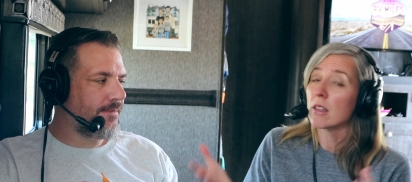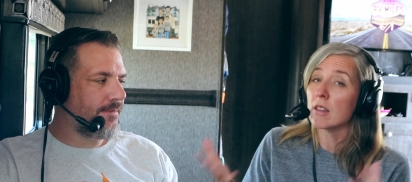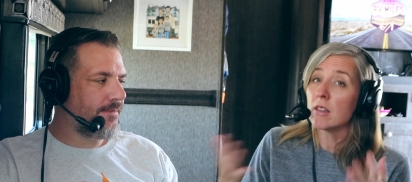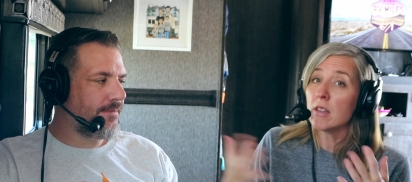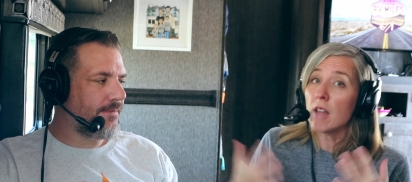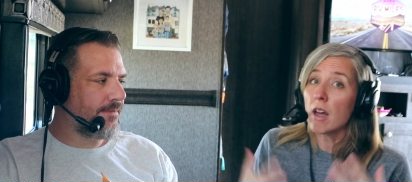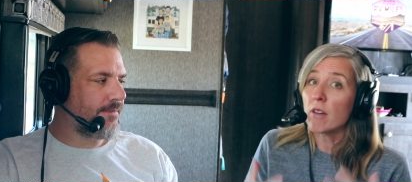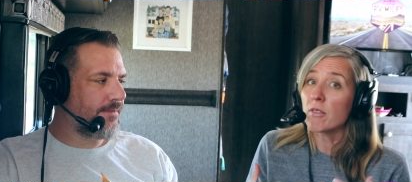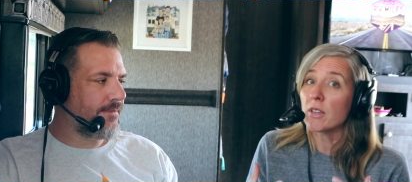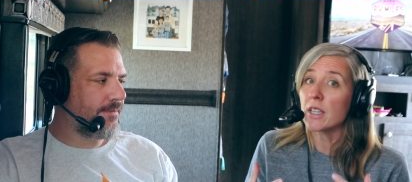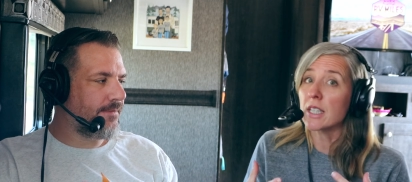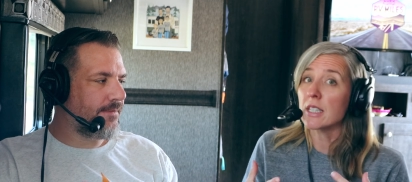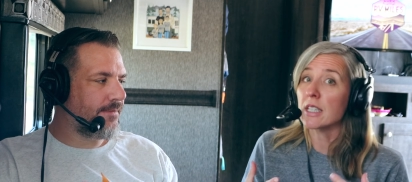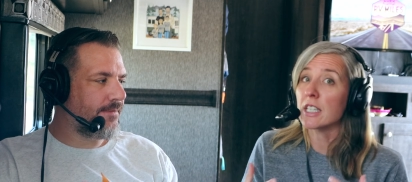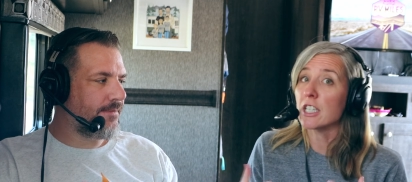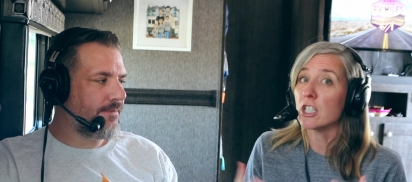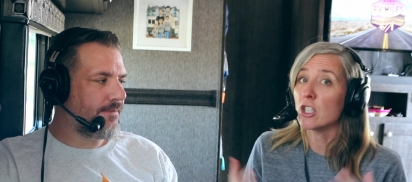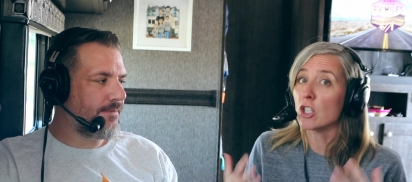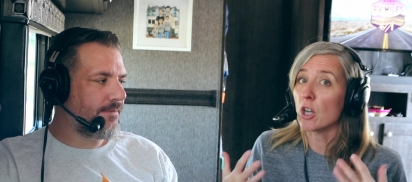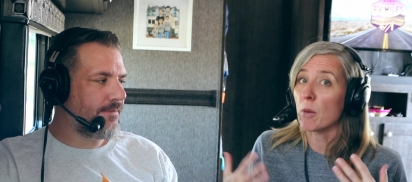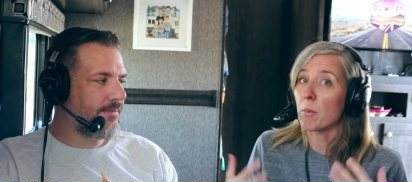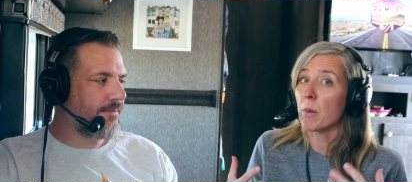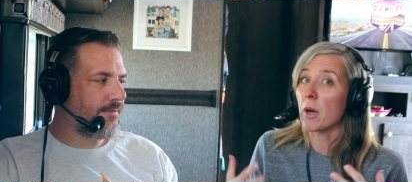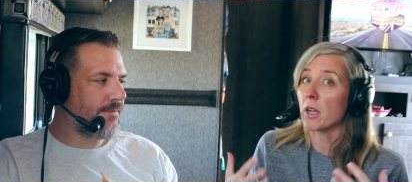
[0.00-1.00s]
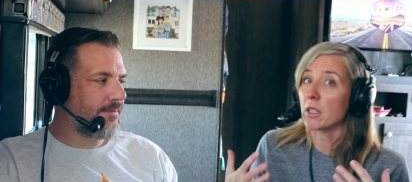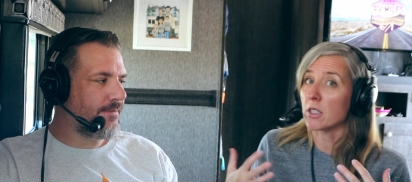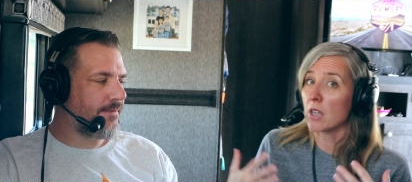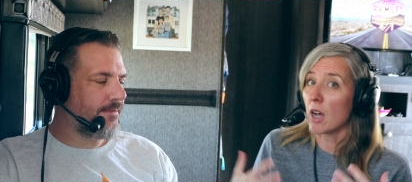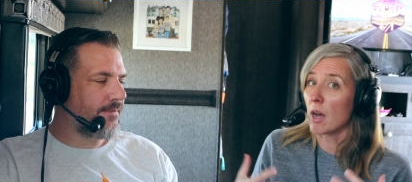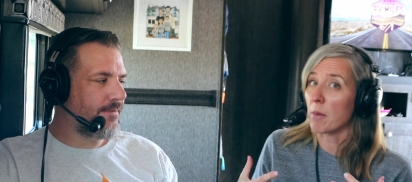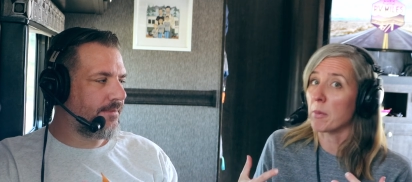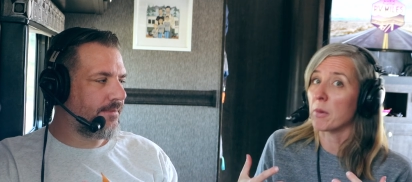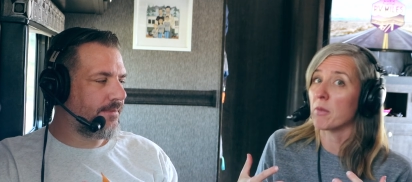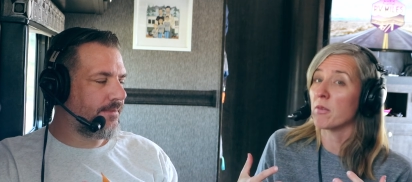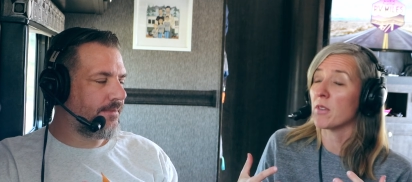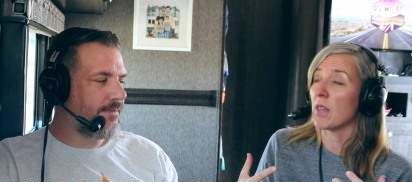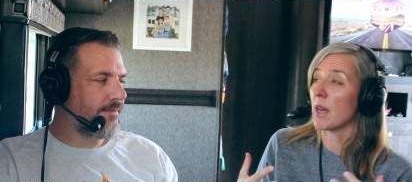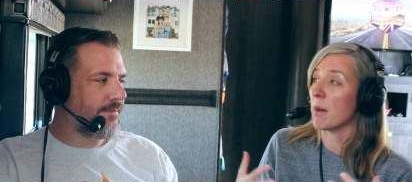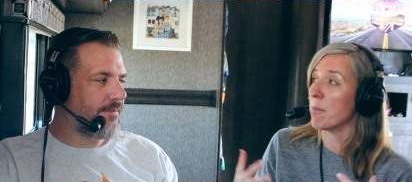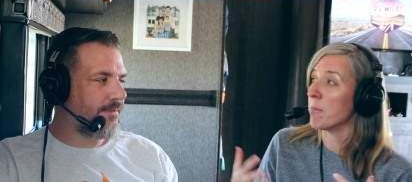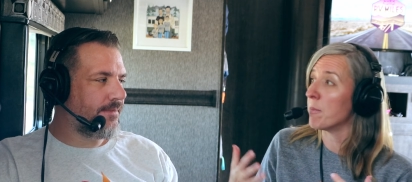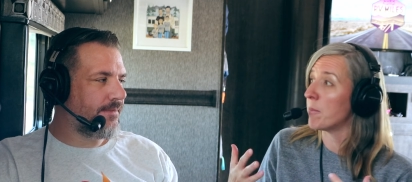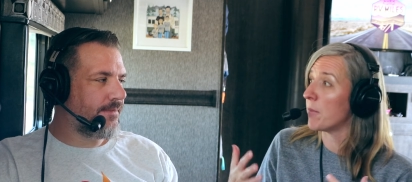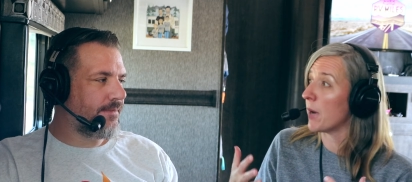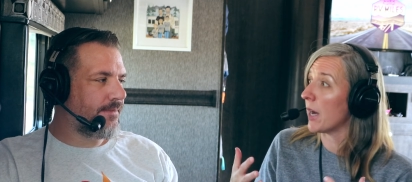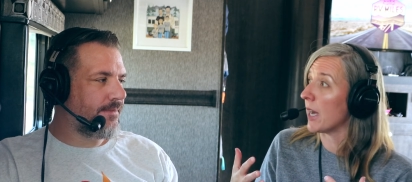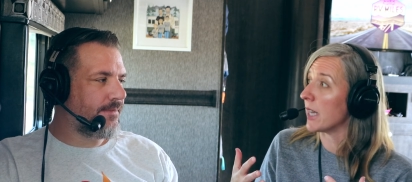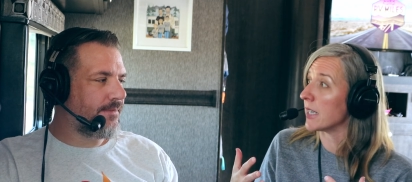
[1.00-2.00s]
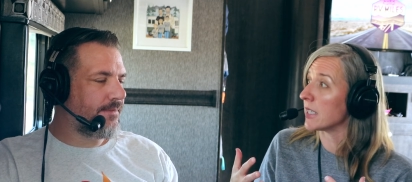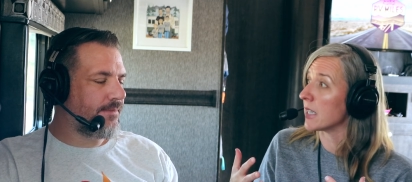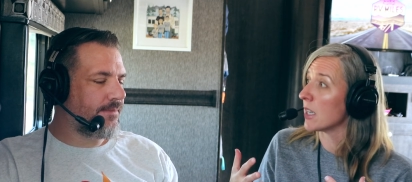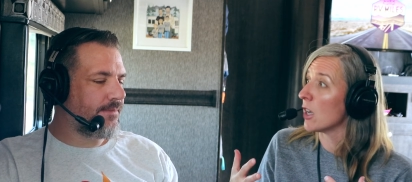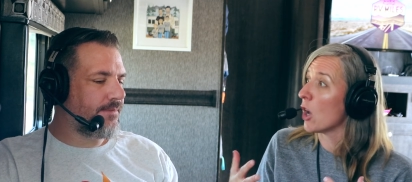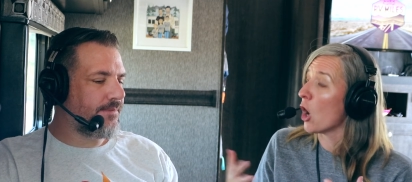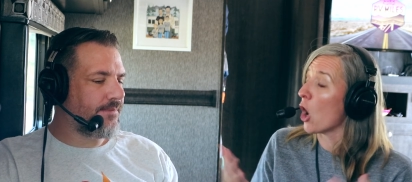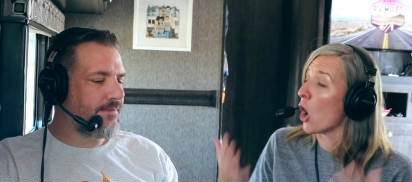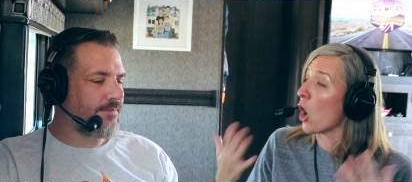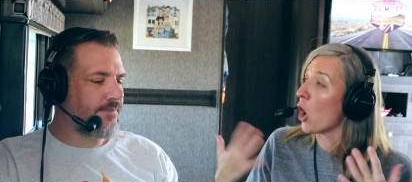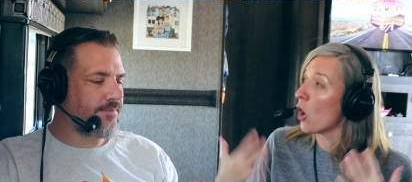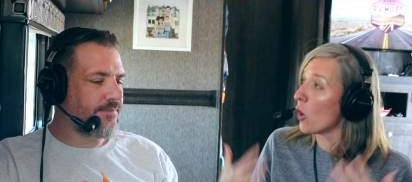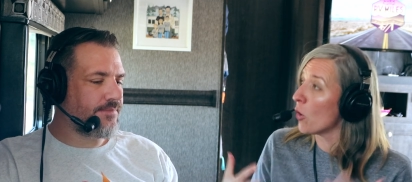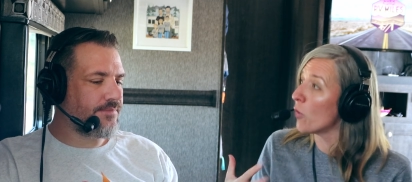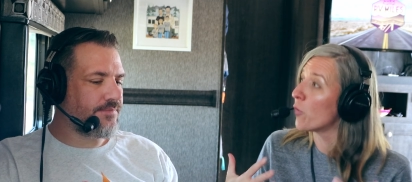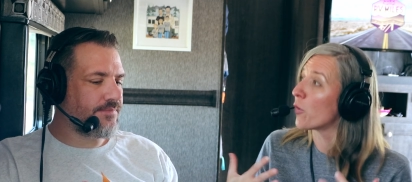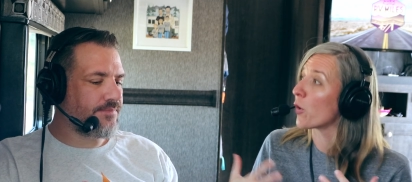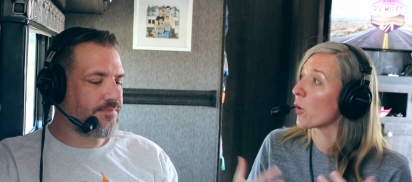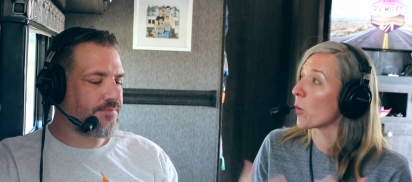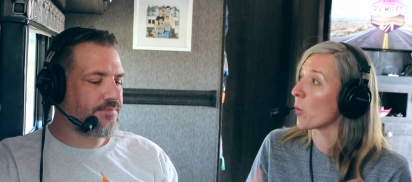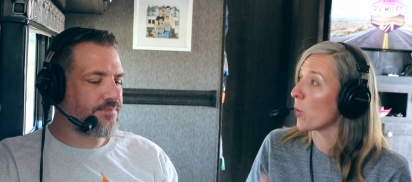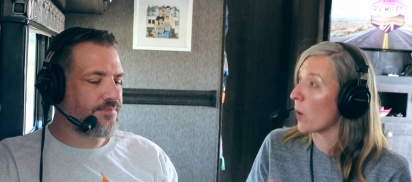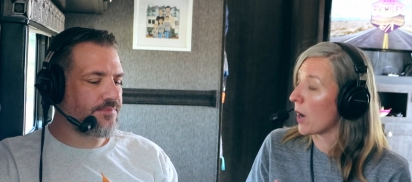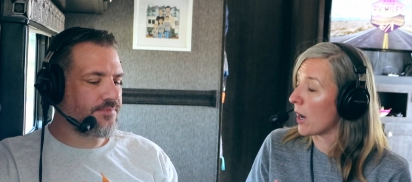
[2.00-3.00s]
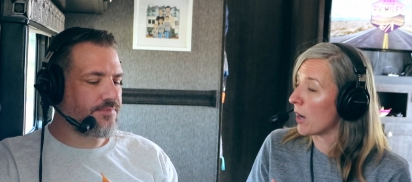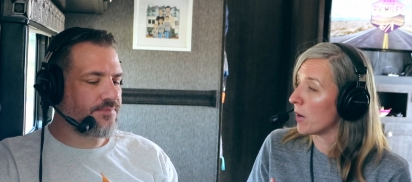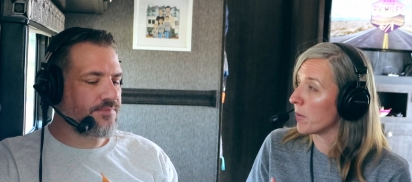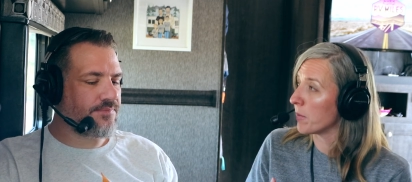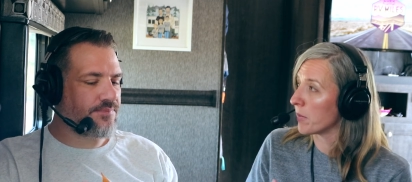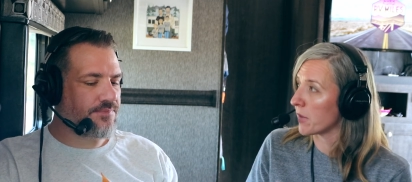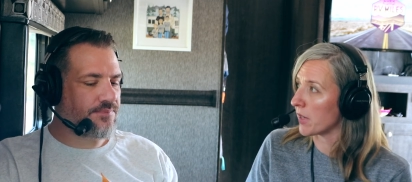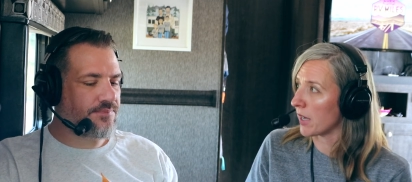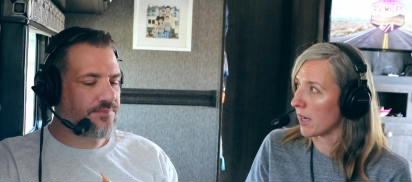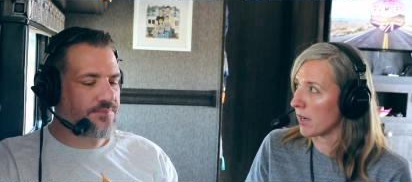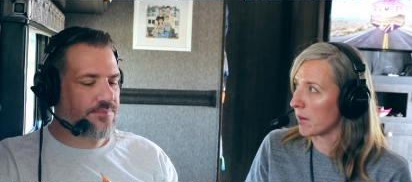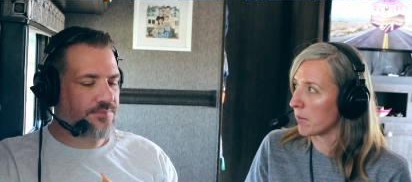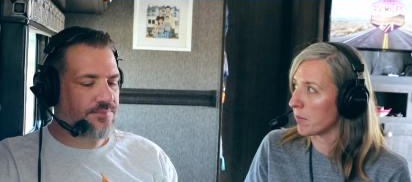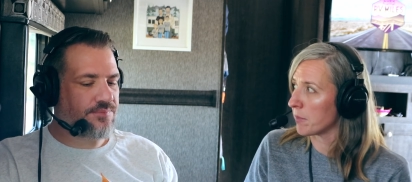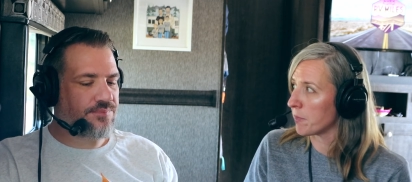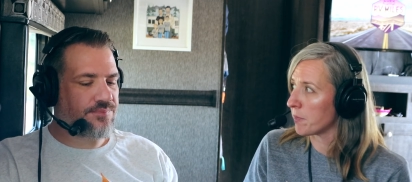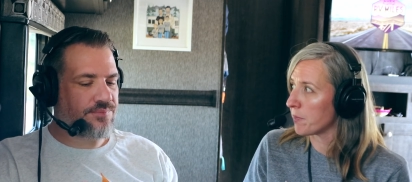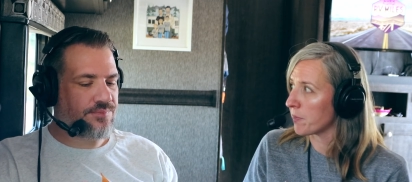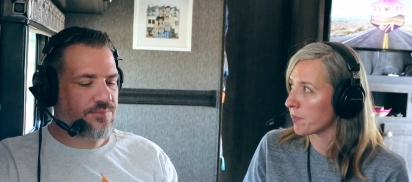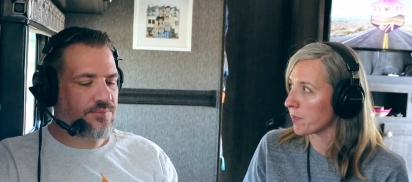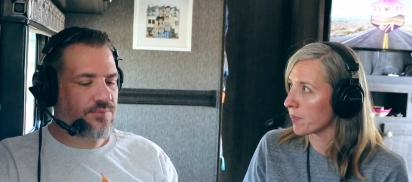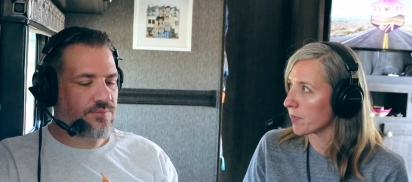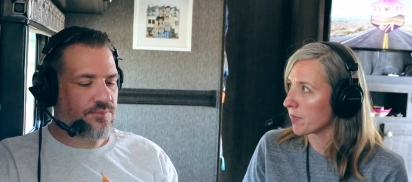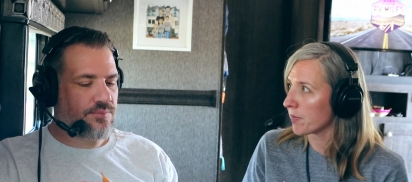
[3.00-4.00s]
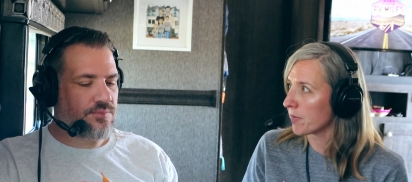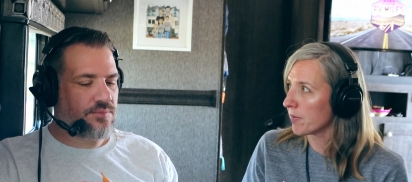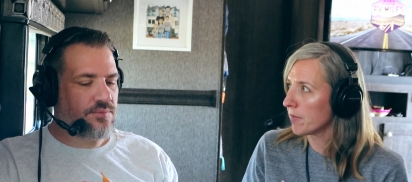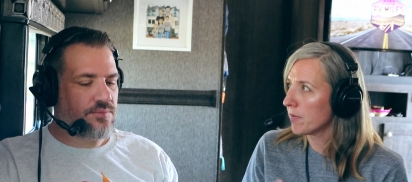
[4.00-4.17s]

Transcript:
Speaker 1: lovingly jump on top of them but overwhelm them.